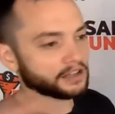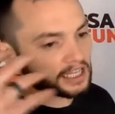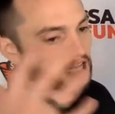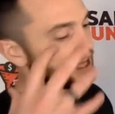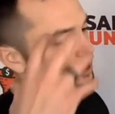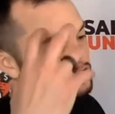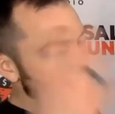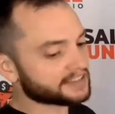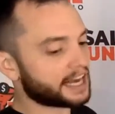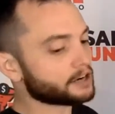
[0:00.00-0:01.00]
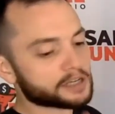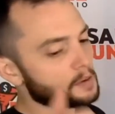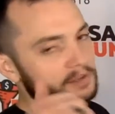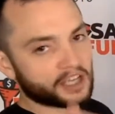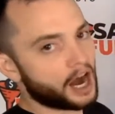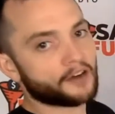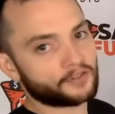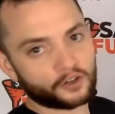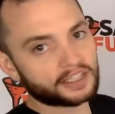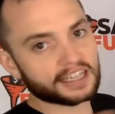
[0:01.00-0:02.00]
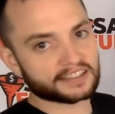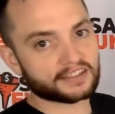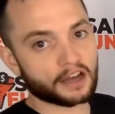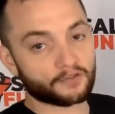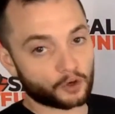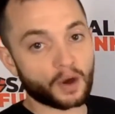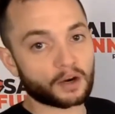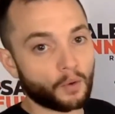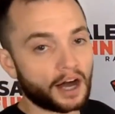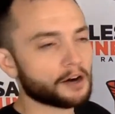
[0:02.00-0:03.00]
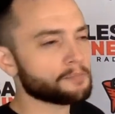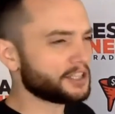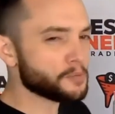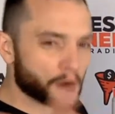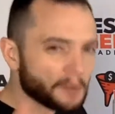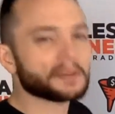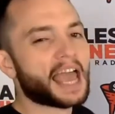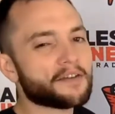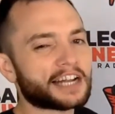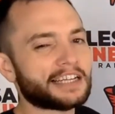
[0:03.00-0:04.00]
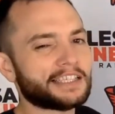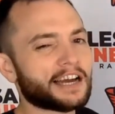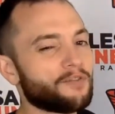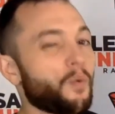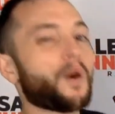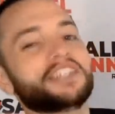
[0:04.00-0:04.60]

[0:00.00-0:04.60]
Now, I understand that I don't come up with the offer or any of that stuff for quite a while, but you probably have an idea